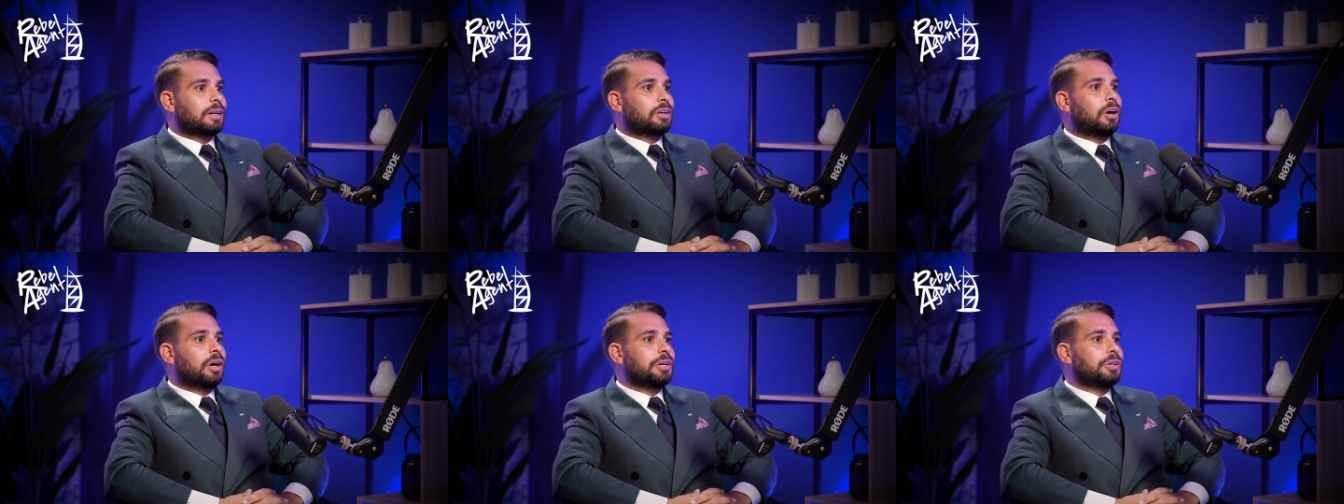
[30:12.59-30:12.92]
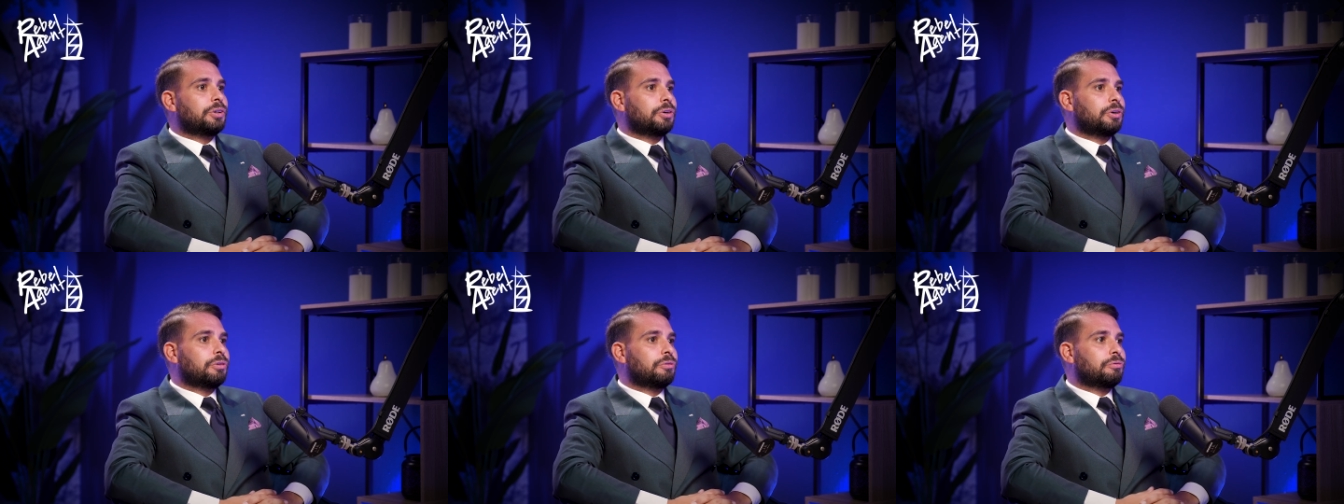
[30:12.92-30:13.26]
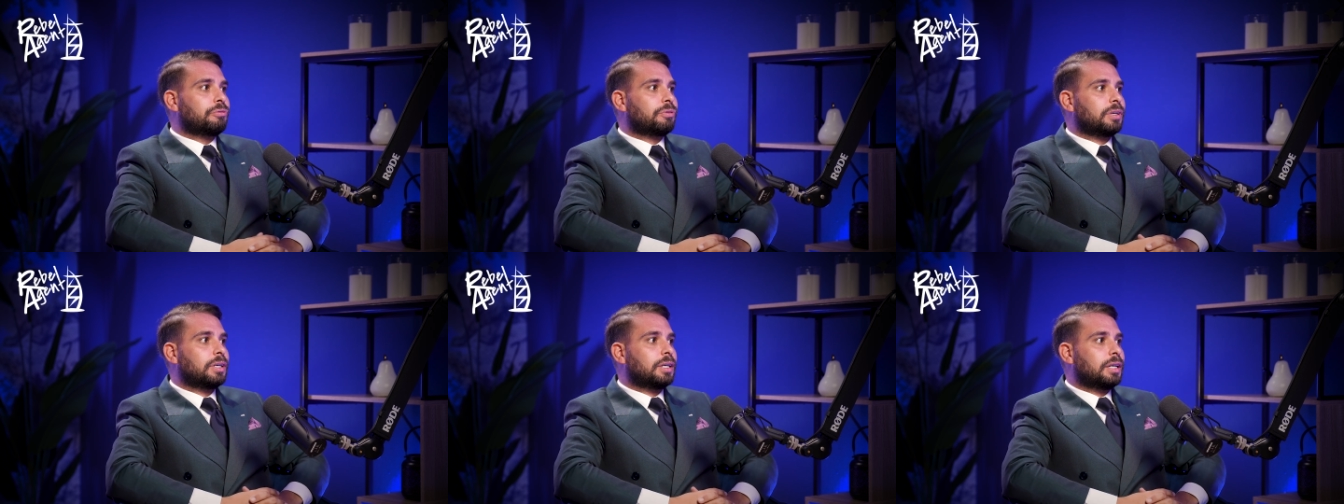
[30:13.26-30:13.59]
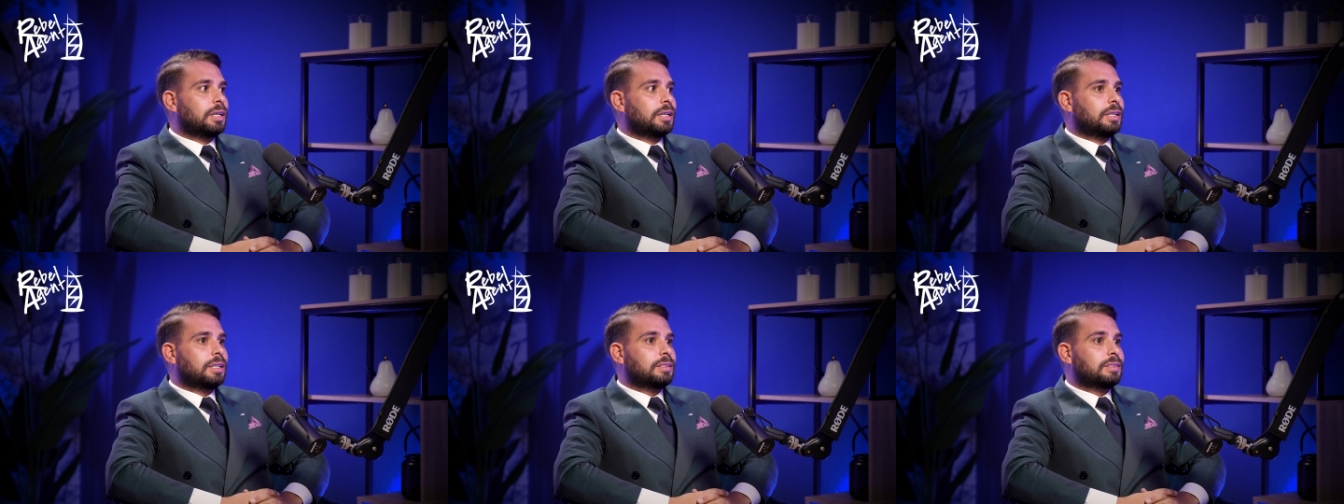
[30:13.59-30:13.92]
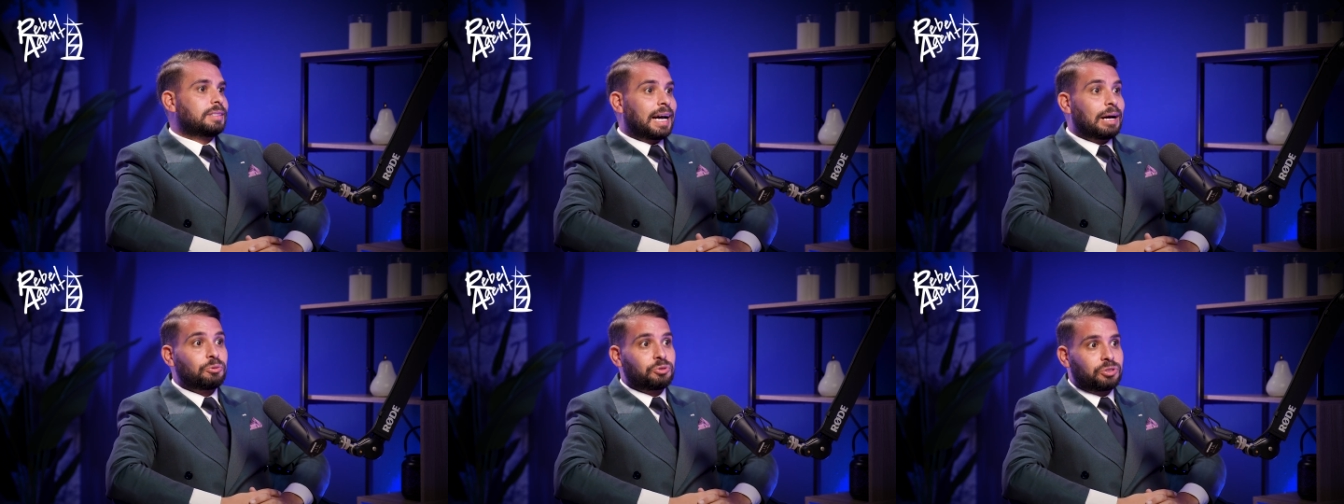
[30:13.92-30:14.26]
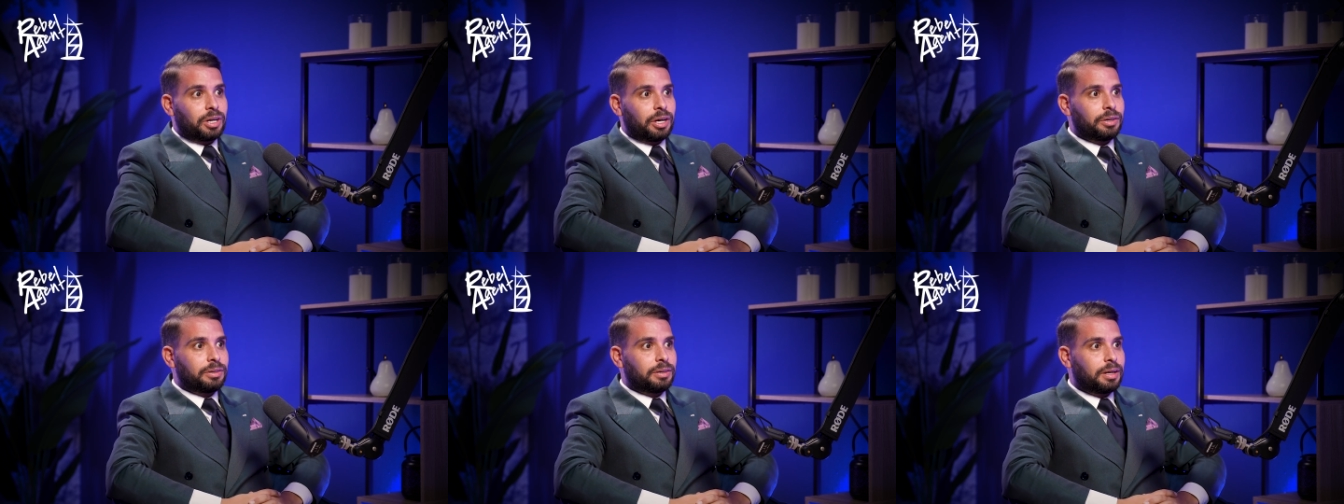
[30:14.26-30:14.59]
kind of
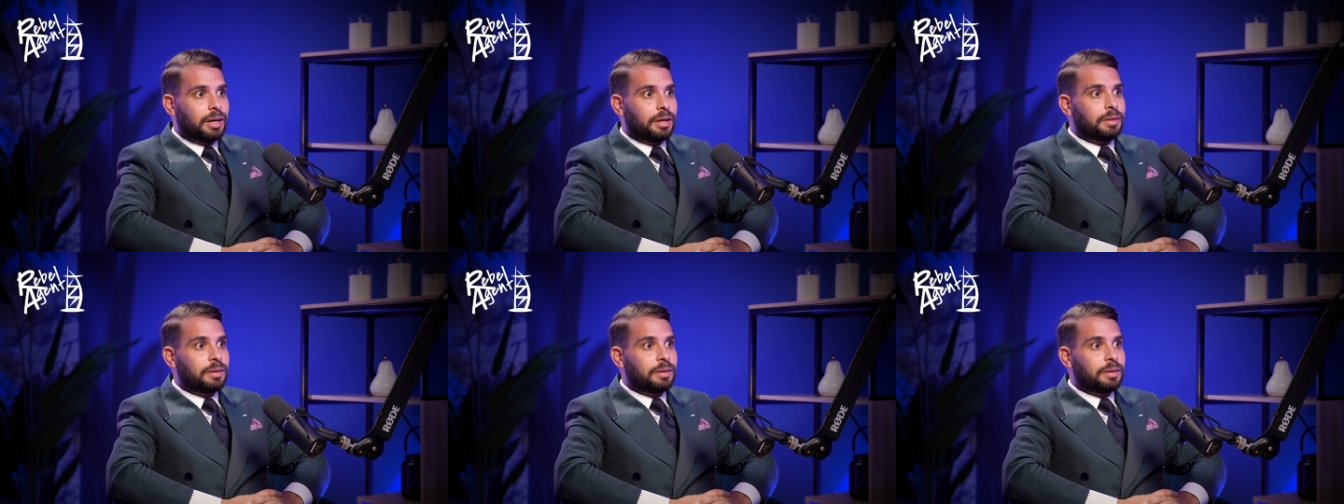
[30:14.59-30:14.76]
downturn.